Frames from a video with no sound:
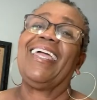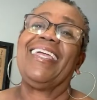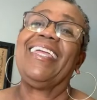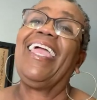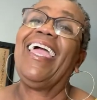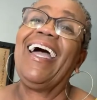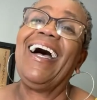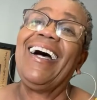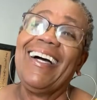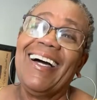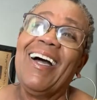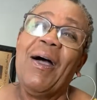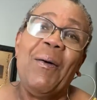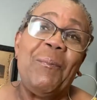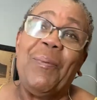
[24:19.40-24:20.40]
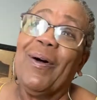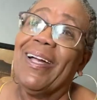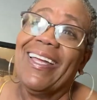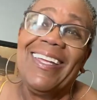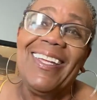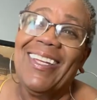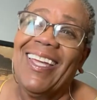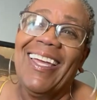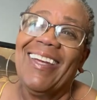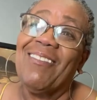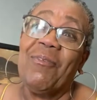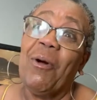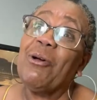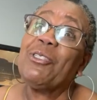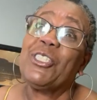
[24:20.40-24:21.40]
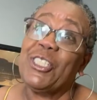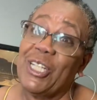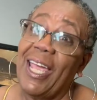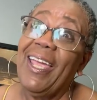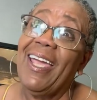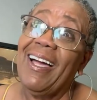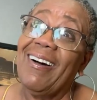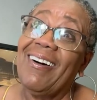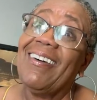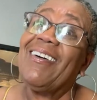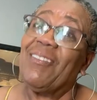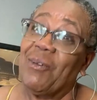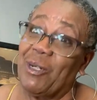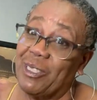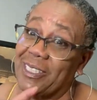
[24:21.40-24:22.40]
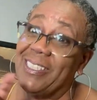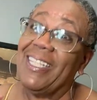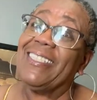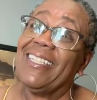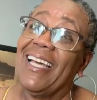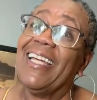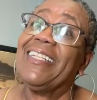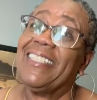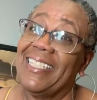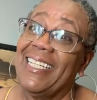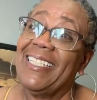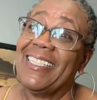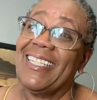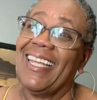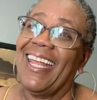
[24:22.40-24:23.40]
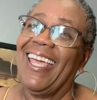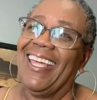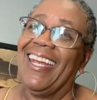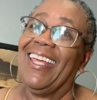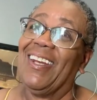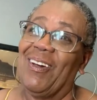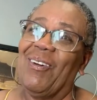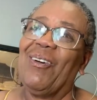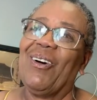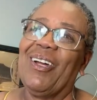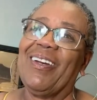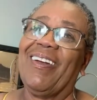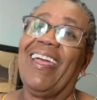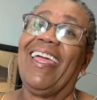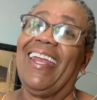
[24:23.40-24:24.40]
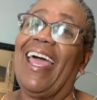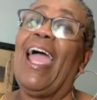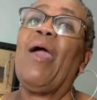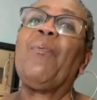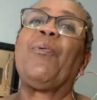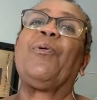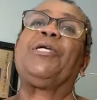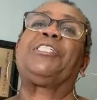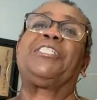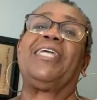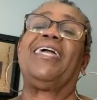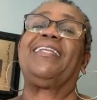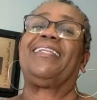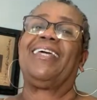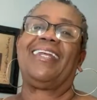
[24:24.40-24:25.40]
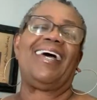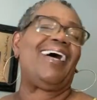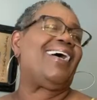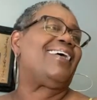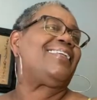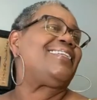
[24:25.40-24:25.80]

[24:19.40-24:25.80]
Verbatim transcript: Yeah, but Rochelle wants it done decent and in order. And I appreciate that. I